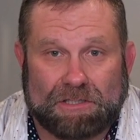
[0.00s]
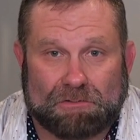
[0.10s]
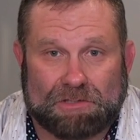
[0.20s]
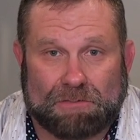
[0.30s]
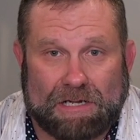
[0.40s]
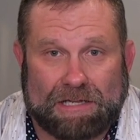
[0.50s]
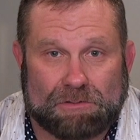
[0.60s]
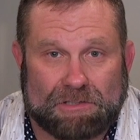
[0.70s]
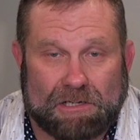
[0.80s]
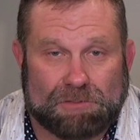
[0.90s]
somebody that
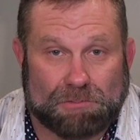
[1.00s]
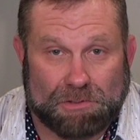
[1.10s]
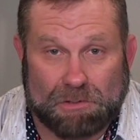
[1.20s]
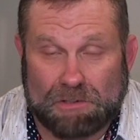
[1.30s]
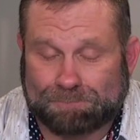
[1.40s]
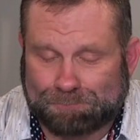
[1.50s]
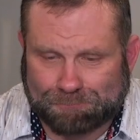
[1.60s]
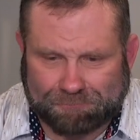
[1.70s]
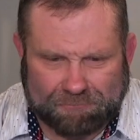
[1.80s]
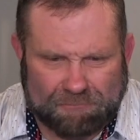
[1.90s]
was an entrepreneur.
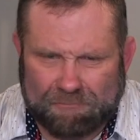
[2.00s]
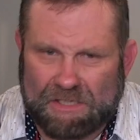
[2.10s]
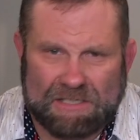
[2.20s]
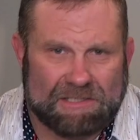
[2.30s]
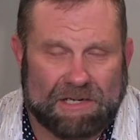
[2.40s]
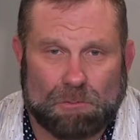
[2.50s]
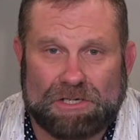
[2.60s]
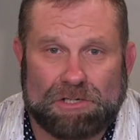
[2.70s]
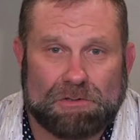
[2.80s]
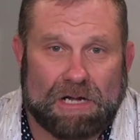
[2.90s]
Like, when do you